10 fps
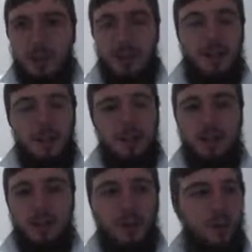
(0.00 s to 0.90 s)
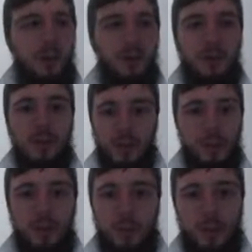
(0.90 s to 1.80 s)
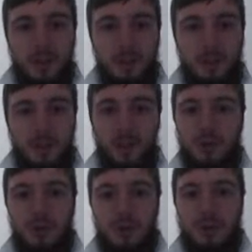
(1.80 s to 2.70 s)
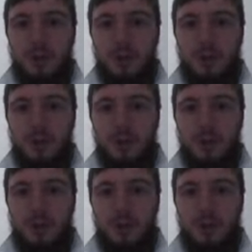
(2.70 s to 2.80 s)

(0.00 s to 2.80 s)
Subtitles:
and he notices this all the way to work,